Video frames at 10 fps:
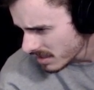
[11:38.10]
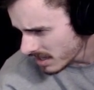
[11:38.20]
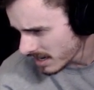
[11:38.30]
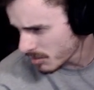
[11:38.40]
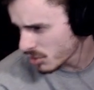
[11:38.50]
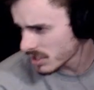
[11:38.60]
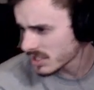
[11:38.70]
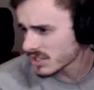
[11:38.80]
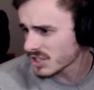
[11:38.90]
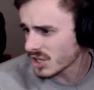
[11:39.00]
Animal
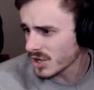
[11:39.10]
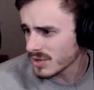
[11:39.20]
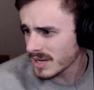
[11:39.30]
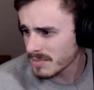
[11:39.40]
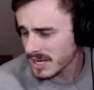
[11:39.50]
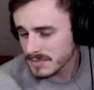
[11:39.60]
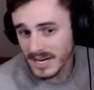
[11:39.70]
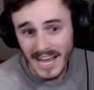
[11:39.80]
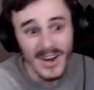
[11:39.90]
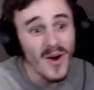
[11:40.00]
Crossing, there's a goat named
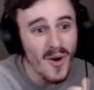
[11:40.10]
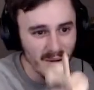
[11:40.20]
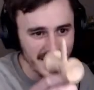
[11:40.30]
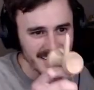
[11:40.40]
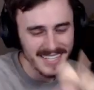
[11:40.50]
Pashmina. I know!